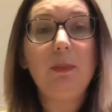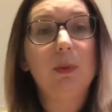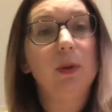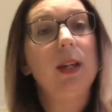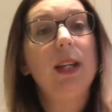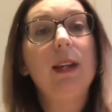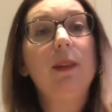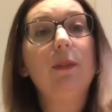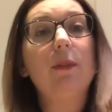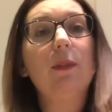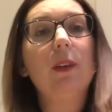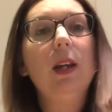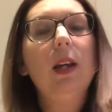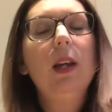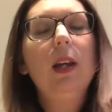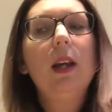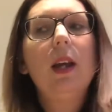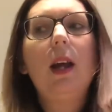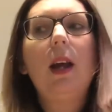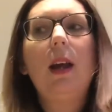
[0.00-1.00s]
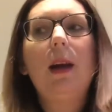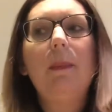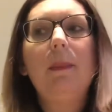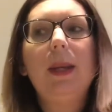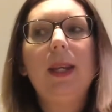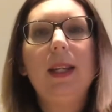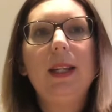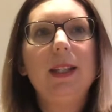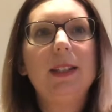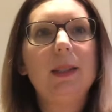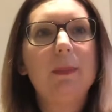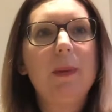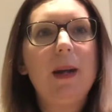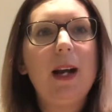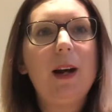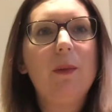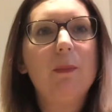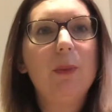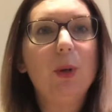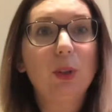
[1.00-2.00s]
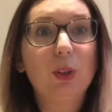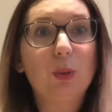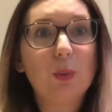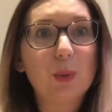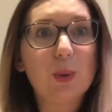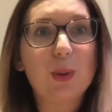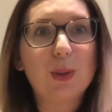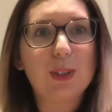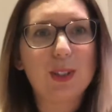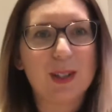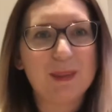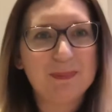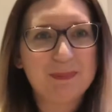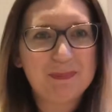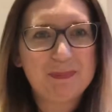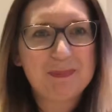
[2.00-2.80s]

brief, is about bottled water.